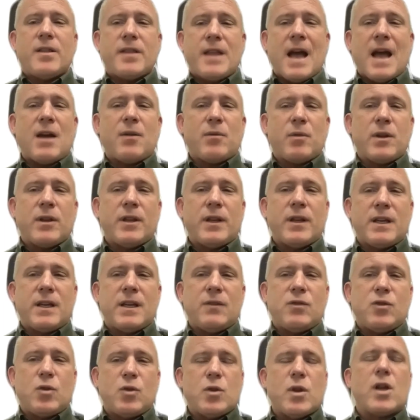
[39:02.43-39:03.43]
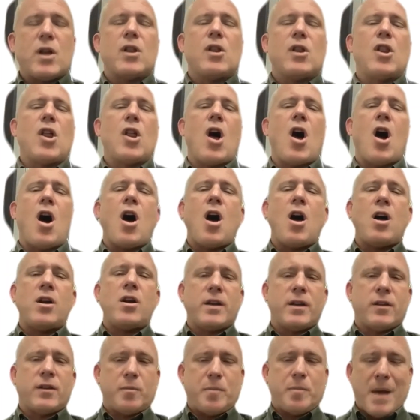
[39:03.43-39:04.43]
That really gives you the
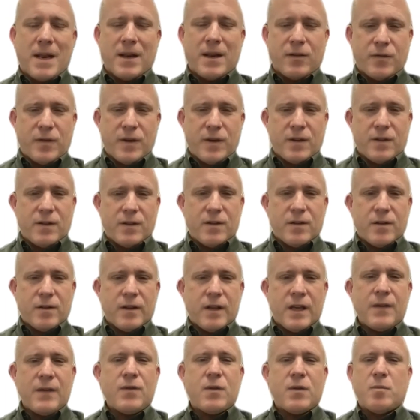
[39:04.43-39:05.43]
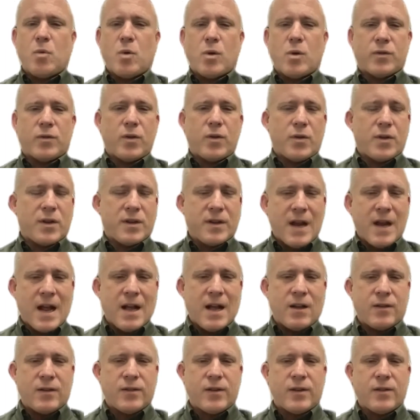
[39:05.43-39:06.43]
longest benefit, even more so than
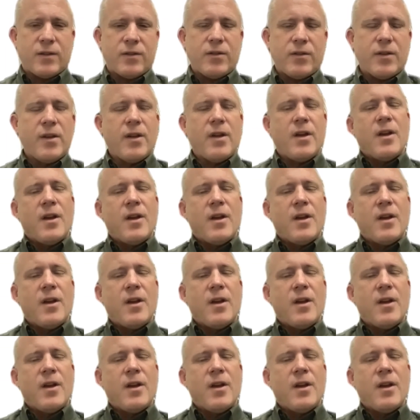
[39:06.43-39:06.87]
dialysis.